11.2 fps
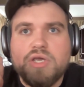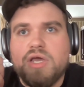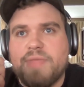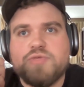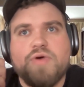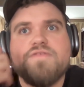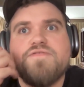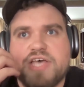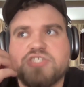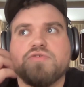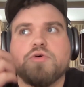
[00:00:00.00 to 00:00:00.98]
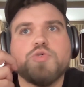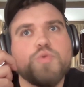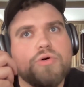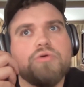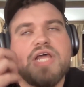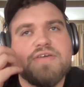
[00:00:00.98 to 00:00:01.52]
That's why festivals
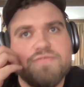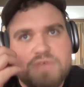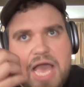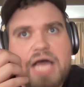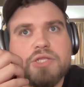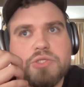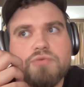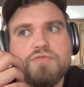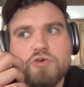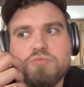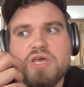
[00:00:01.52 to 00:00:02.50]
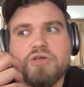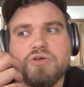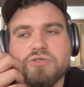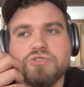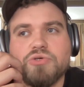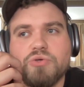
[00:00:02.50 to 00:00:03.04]
will like value
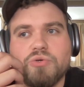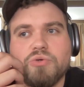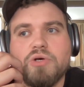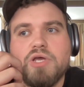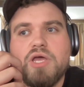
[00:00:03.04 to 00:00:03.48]
filmmakers who,